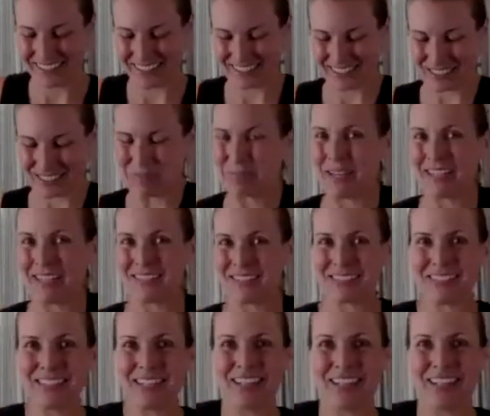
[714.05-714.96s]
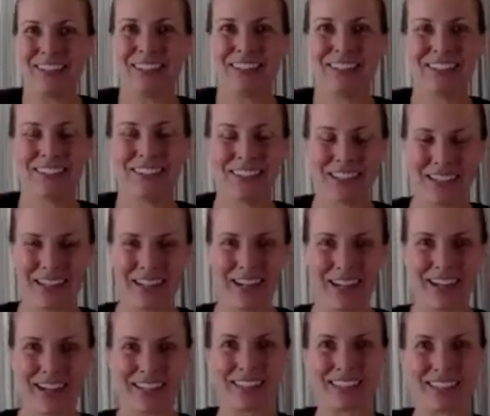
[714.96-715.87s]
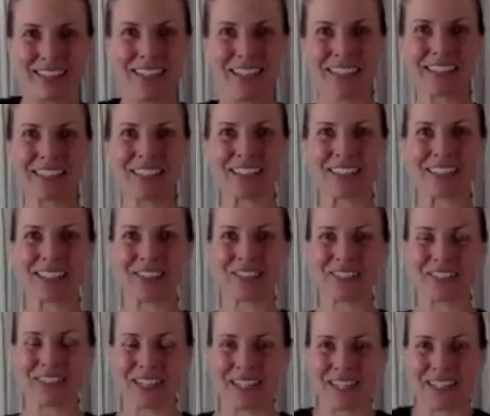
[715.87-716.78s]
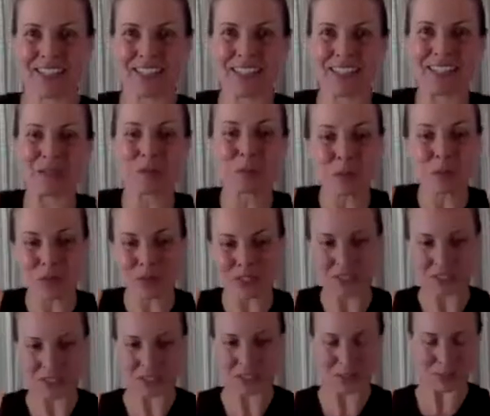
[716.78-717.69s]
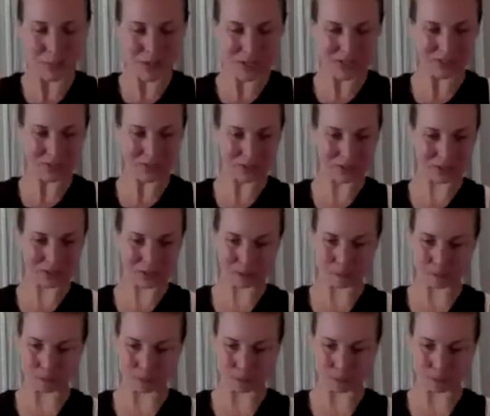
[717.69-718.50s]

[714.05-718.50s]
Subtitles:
It's amazing how the isolations, they get deeper into the muscles.